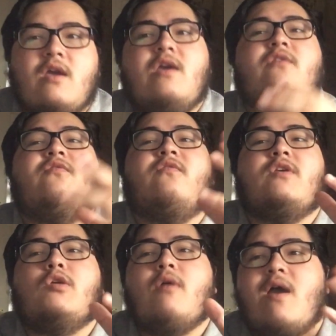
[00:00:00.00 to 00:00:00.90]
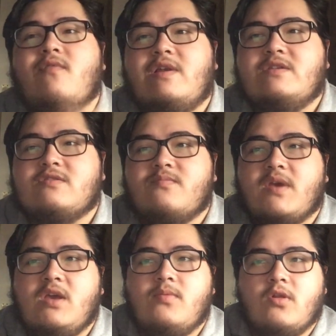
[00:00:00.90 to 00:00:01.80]
If you have a list of
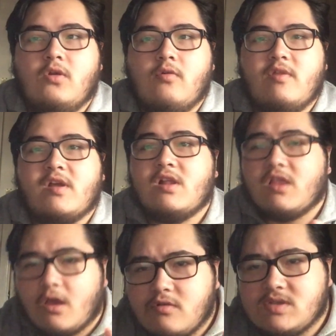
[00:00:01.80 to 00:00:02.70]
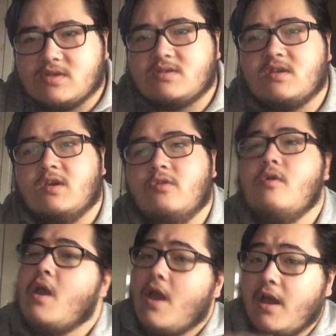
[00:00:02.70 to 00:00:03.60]
people who are the closest to you,
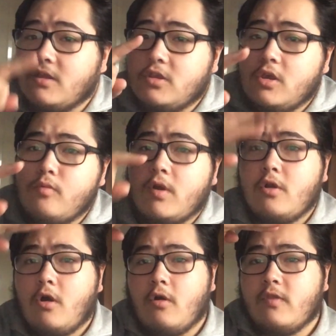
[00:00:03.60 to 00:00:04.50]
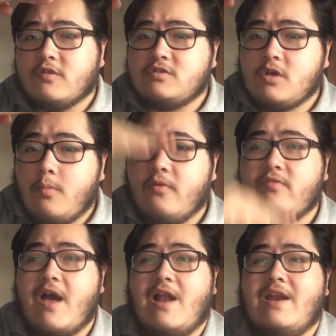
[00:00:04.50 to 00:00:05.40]
and you are not on the top
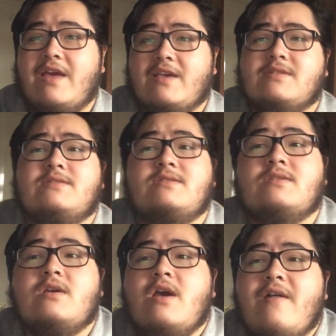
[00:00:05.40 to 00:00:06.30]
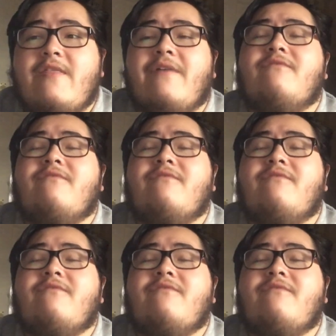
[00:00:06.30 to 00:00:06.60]
of that list, then